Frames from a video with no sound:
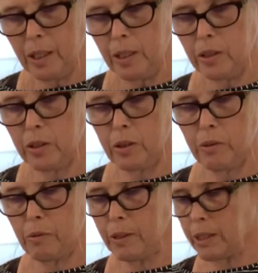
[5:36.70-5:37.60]
So
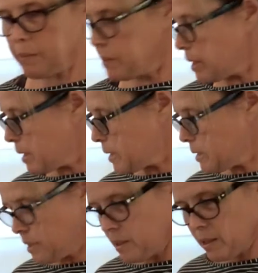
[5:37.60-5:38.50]
once I'm done
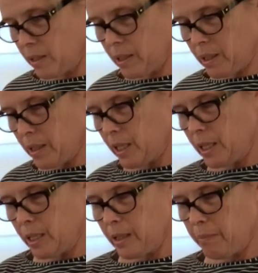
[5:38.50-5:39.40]

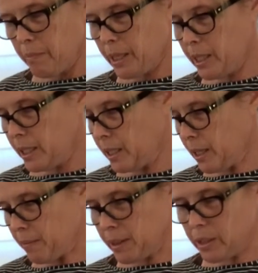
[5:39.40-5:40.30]
pinning,
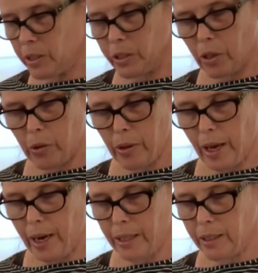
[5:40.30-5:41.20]
I'm going to sew
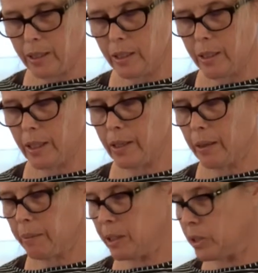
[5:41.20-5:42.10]
that, and then I'm
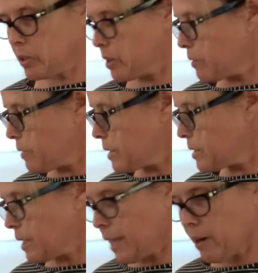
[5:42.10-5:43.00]
going to turn it right
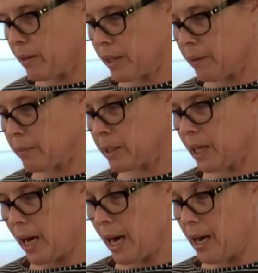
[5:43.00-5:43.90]
side out, and I'm going to
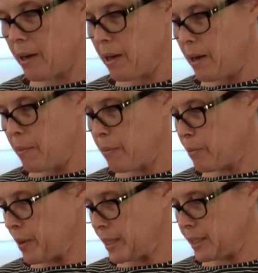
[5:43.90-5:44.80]

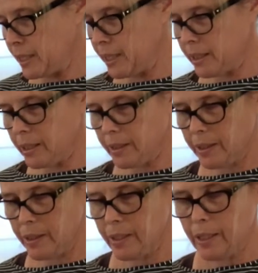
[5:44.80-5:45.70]
press it,
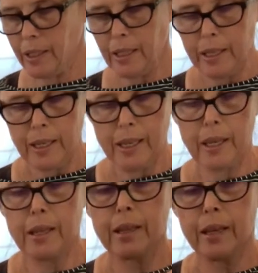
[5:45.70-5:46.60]

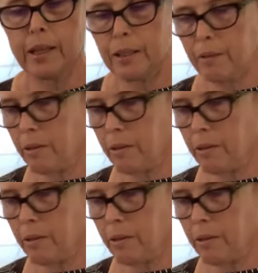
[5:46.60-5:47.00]
and then